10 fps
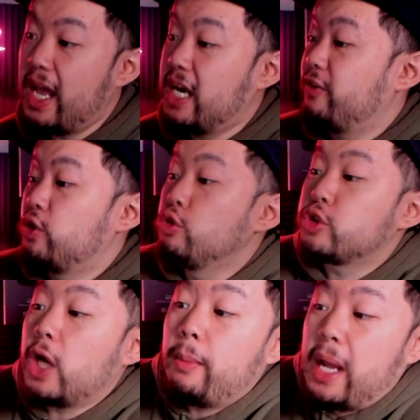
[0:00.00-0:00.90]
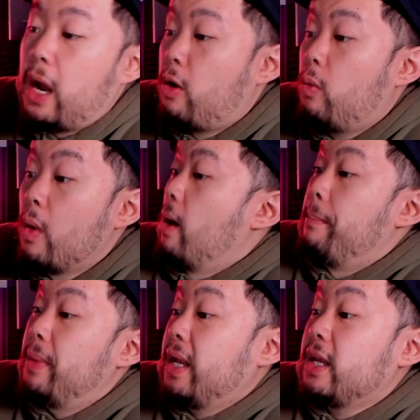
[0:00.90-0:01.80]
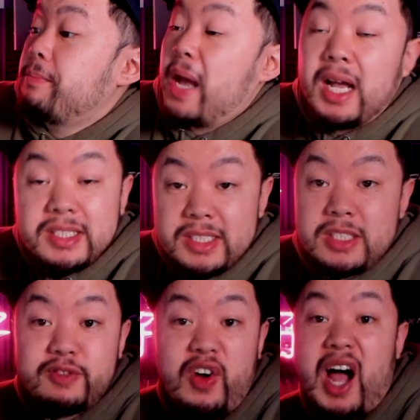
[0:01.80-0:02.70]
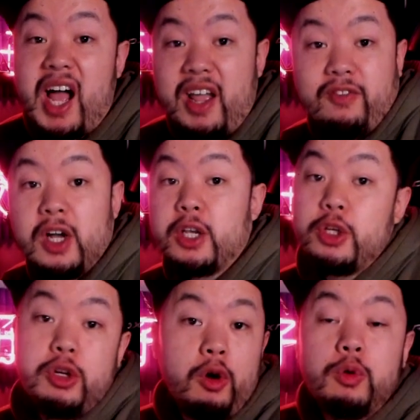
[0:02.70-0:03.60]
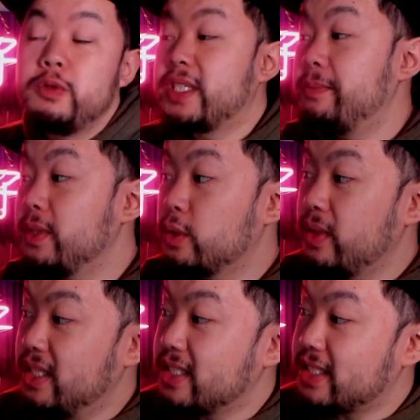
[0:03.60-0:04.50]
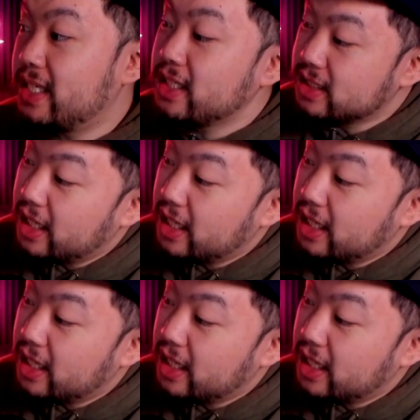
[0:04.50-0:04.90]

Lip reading: And if you somehow make it past this 5, you know who's in between the sticks?